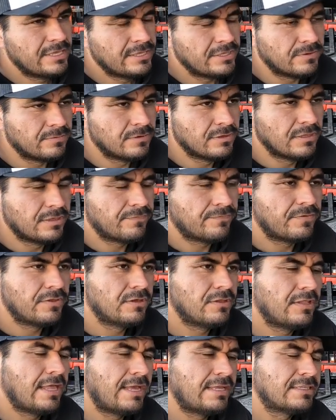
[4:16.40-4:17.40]
you really
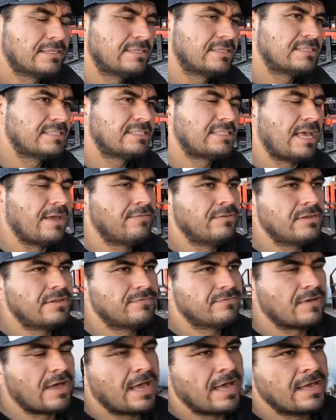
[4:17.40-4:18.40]
feel like the
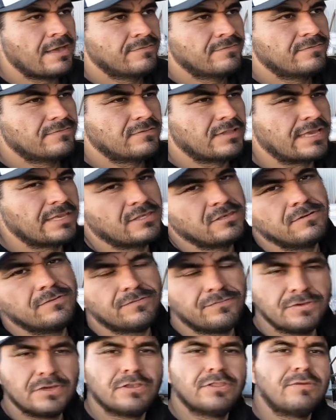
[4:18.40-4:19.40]
75, like you
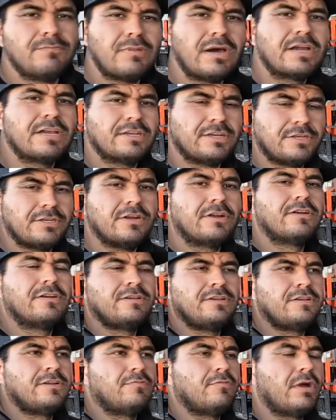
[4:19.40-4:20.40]
feel the bucket of dirt
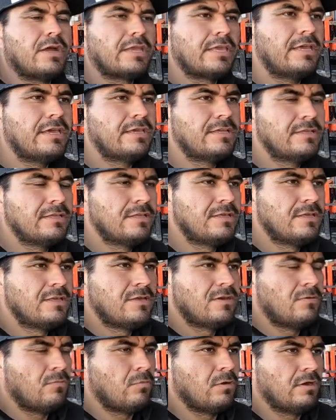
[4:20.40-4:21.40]
in your bucket,
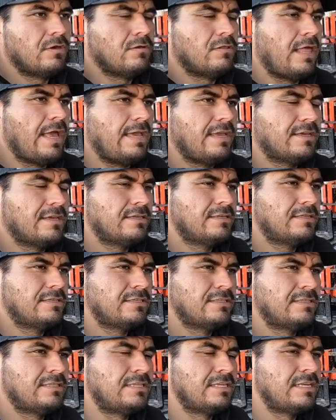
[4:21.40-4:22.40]
where like
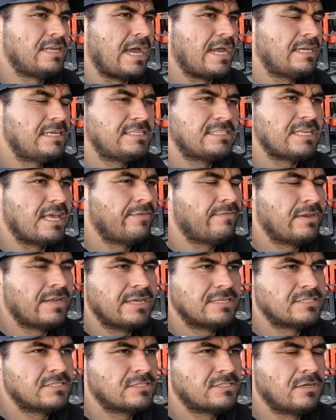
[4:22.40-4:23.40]
the 97
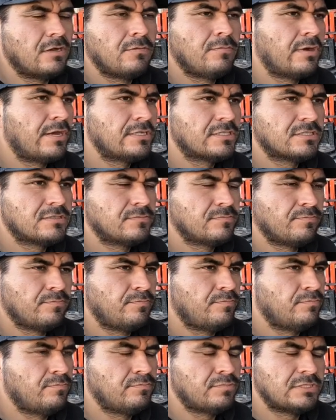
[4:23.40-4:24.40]
has so much,
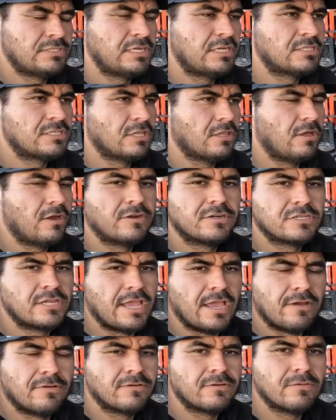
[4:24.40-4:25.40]
such a large
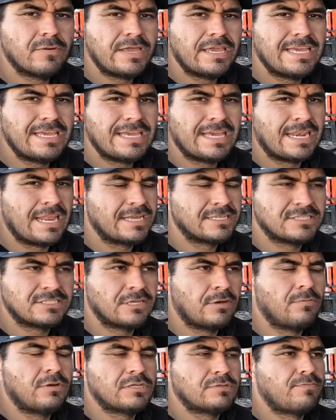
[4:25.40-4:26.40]
counterweight and has
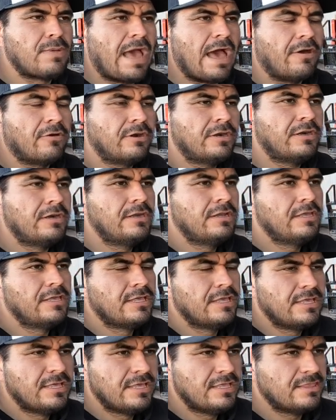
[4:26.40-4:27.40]
so much power
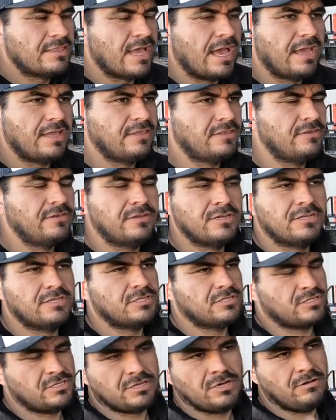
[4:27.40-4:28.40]
that you can
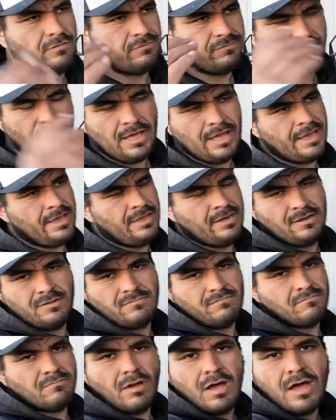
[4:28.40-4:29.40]
just go flying
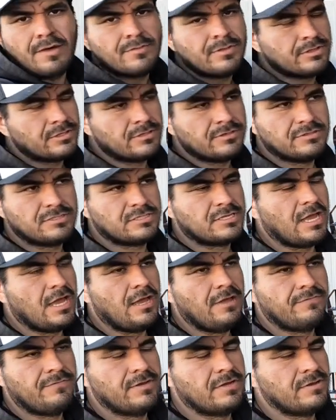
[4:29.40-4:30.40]
and mobbing through
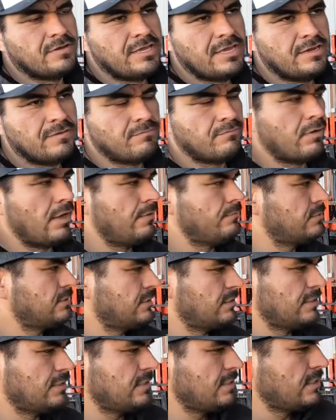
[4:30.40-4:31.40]
stuff and hitting bumps
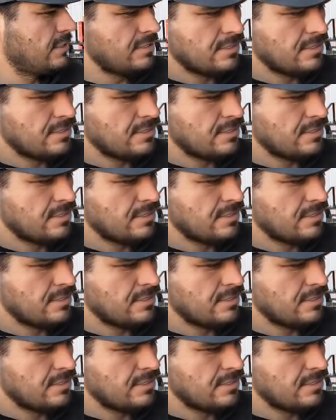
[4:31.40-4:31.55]
and